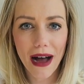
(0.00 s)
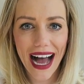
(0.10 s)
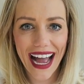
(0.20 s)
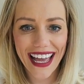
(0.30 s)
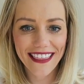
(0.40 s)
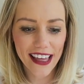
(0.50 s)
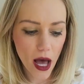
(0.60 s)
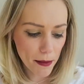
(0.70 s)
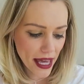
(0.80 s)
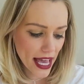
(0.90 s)
by
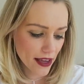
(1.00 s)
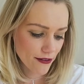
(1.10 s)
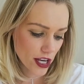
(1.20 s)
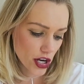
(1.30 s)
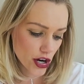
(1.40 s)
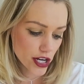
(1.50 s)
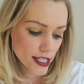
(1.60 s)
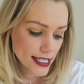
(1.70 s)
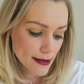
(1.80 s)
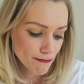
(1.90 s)
Cupcake
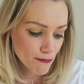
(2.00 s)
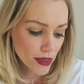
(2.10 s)
Vineyards.